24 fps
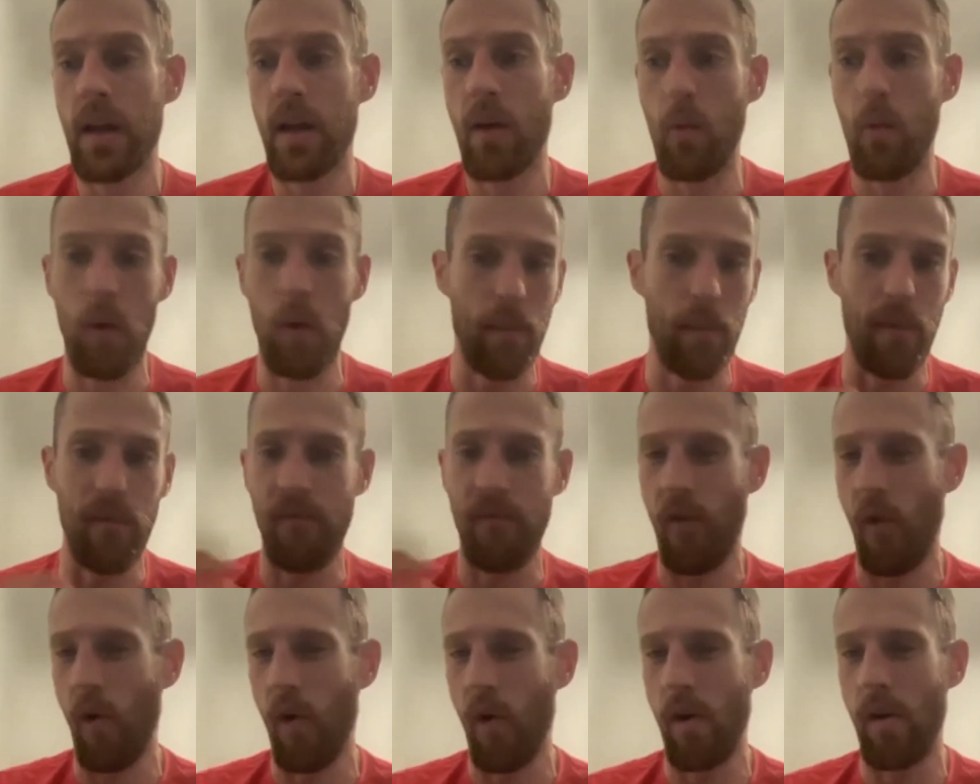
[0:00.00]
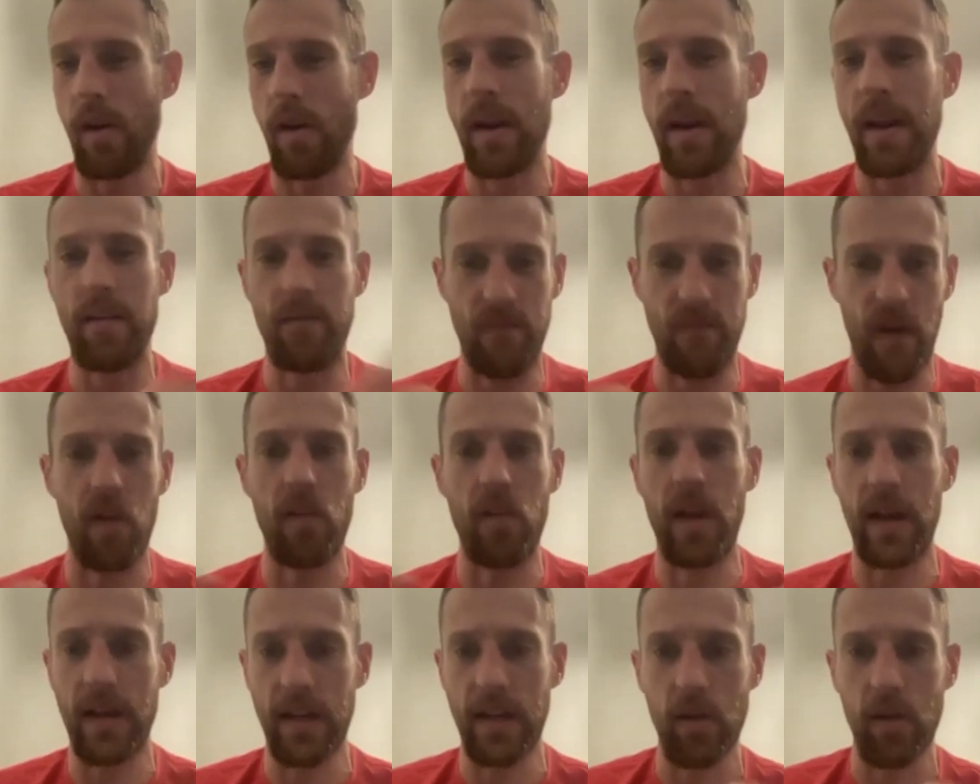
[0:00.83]
where before it felt
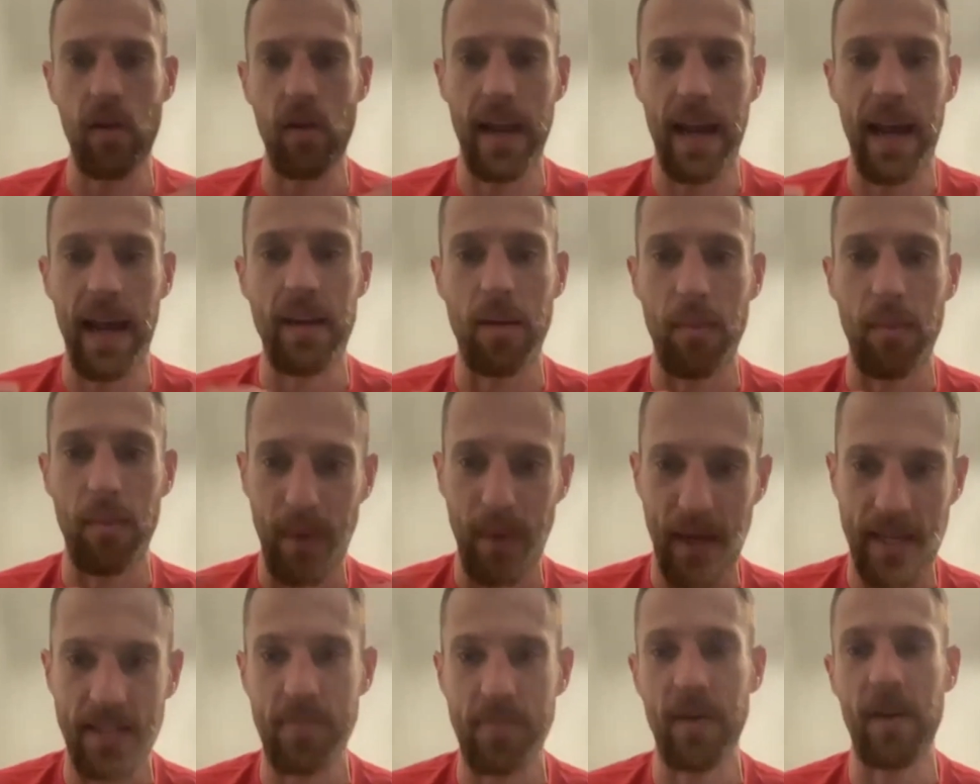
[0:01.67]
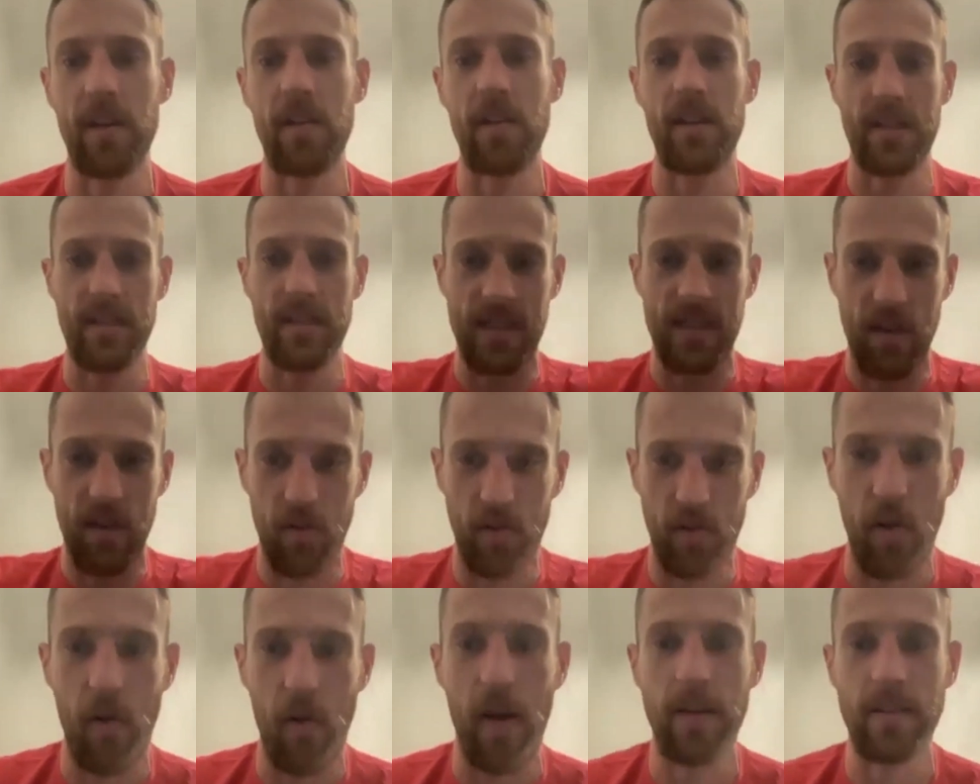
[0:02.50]
like you kind of had to piecemeal and still
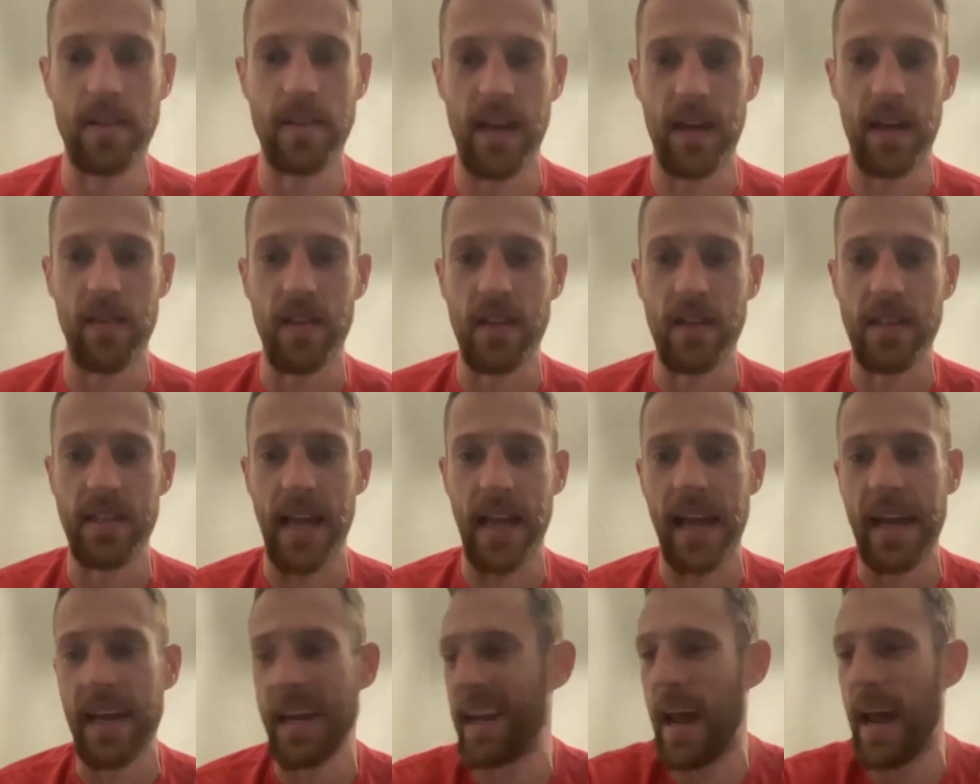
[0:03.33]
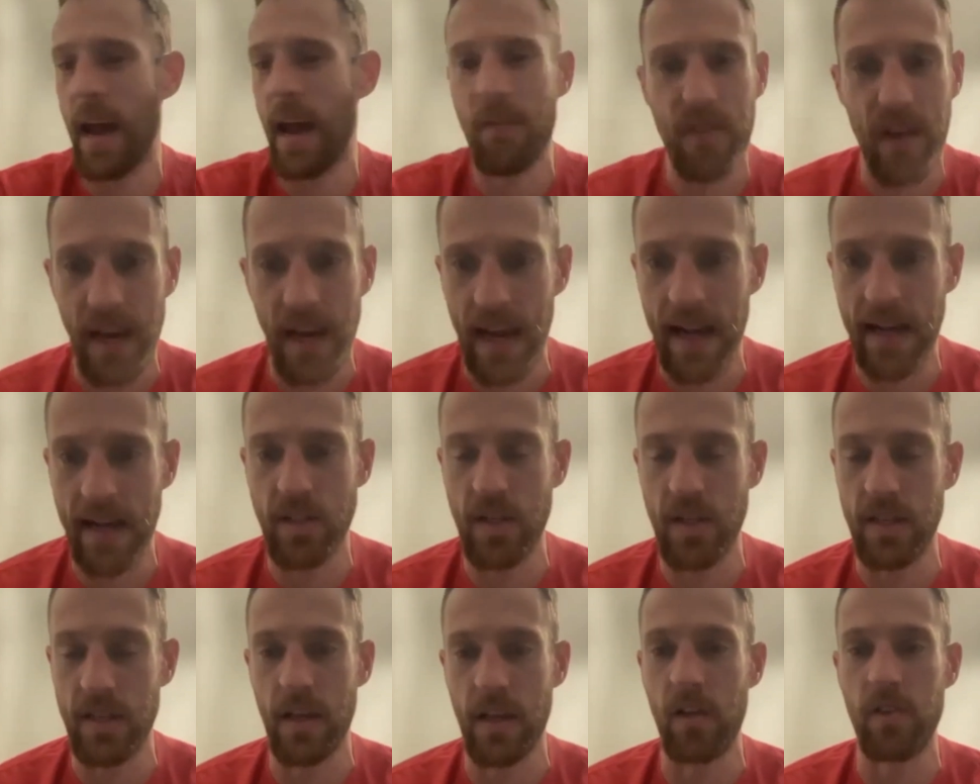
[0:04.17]
go outside the state and have
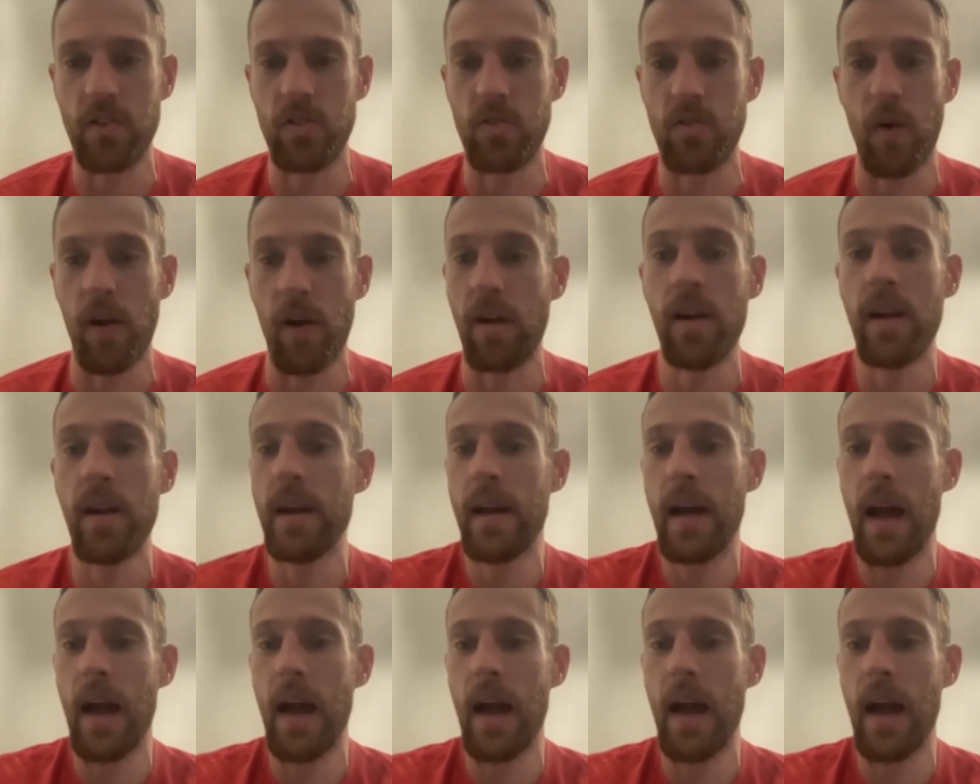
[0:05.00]
connections elsewhere.